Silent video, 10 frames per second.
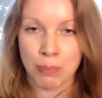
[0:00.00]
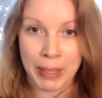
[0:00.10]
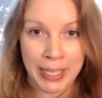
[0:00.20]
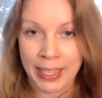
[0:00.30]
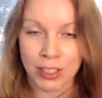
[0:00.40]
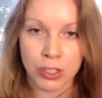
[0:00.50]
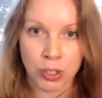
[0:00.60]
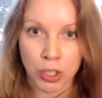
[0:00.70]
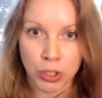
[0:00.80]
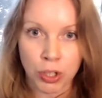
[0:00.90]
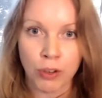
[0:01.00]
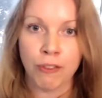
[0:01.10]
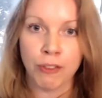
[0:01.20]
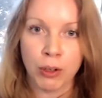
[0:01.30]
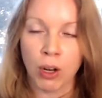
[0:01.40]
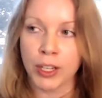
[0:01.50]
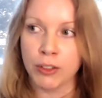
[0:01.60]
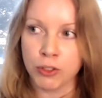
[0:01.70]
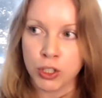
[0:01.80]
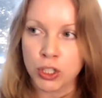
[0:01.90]
being so that you don't feel like
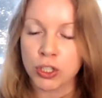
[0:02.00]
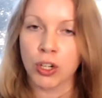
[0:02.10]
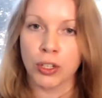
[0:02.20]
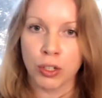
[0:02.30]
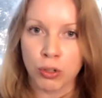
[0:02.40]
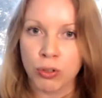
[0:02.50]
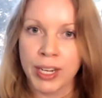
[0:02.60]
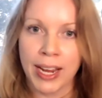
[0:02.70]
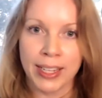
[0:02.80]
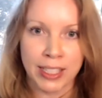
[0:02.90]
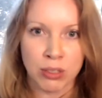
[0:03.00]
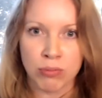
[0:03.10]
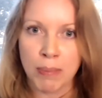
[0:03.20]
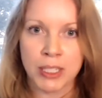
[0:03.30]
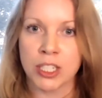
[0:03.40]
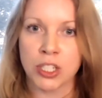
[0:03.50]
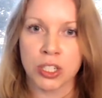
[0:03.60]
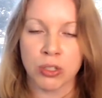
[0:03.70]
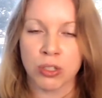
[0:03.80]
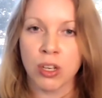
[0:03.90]
you've just got to create these
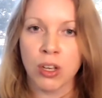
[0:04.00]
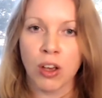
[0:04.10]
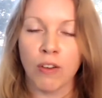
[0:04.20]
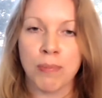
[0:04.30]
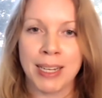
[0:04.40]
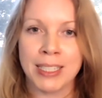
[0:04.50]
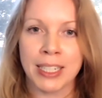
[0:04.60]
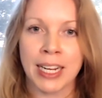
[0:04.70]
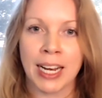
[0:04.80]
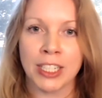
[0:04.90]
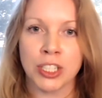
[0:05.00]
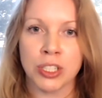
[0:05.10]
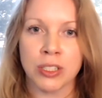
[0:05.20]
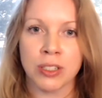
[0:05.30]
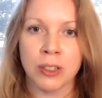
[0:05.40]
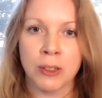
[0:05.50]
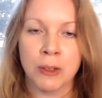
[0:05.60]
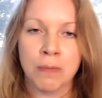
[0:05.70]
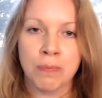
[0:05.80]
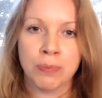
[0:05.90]
repetitions of pandiculations.
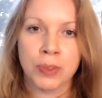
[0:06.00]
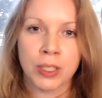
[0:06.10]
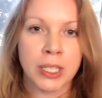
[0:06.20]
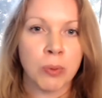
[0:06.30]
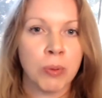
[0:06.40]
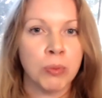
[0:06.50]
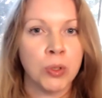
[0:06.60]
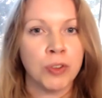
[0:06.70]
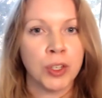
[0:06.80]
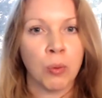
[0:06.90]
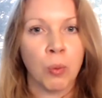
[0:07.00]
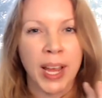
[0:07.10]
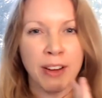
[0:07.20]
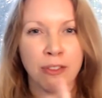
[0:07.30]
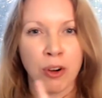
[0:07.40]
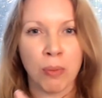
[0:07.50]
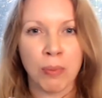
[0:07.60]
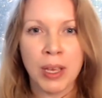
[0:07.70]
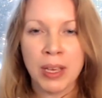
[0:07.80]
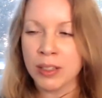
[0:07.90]
You see, we're moving away from
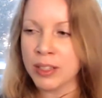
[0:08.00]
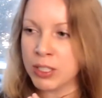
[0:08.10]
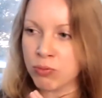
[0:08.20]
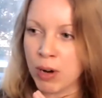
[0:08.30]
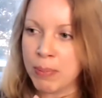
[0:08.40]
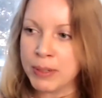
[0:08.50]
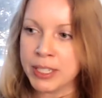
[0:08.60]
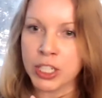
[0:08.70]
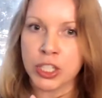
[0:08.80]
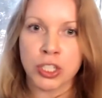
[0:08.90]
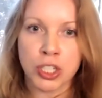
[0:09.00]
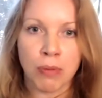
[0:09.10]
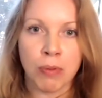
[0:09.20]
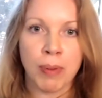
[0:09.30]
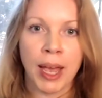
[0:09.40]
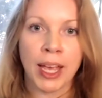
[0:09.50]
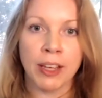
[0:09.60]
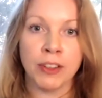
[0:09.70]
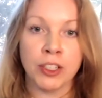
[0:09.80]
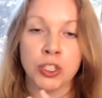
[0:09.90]
this repetition type of
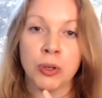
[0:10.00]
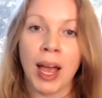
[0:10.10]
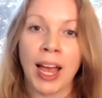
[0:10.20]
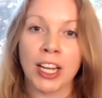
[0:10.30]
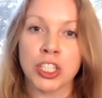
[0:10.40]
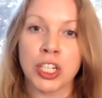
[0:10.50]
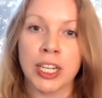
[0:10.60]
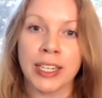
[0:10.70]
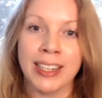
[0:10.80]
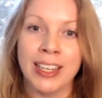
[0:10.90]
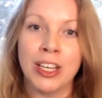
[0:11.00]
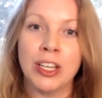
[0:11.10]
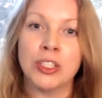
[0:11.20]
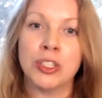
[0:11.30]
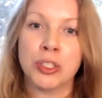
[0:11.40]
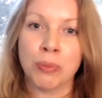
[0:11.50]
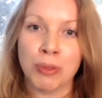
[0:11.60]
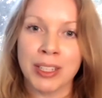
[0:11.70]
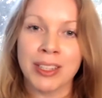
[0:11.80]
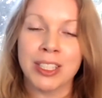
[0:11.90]
behavior to actually
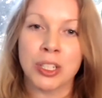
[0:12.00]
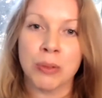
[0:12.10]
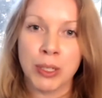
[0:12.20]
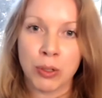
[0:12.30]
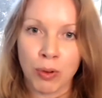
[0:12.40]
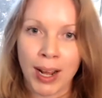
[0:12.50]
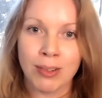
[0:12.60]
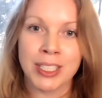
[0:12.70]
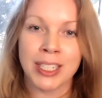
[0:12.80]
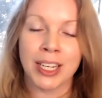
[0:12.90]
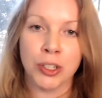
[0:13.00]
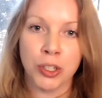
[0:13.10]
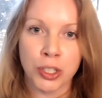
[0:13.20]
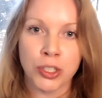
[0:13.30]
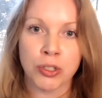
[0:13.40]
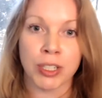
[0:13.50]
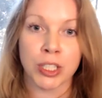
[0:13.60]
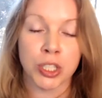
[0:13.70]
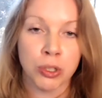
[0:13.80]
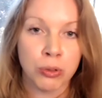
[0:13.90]
something that's going to be grounding and nurturing
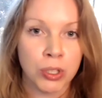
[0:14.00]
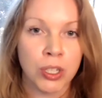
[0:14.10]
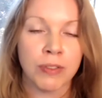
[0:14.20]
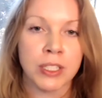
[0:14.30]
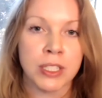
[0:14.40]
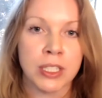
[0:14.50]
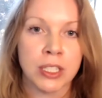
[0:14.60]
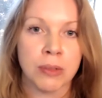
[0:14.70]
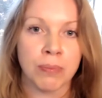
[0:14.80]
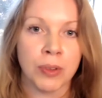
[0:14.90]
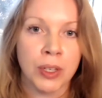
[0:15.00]
to your nervous system.